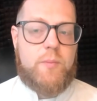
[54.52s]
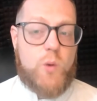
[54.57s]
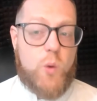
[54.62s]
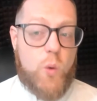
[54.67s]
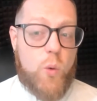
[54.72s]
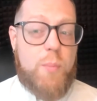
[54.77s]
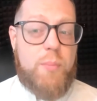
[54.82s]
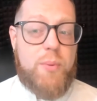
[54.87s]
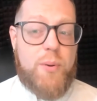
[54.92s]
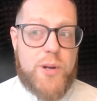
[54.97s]

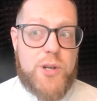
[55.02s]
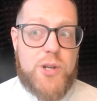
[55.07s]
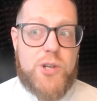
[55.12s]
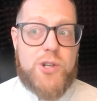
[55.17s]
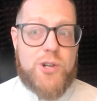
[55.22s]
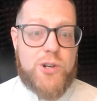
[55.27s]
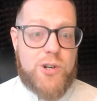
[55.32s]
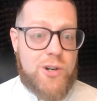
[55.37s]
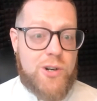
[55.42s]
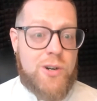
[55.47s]
were pretty
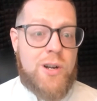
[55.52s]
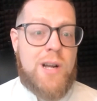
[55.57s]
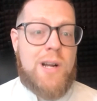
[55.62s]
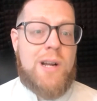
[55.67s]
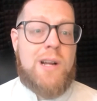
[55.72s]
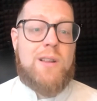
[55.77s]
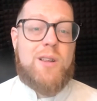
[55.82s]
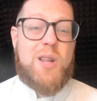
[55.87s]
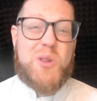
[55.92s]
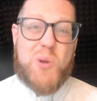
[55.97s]
sure
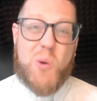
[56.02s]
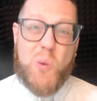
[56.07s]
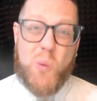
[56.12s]
that the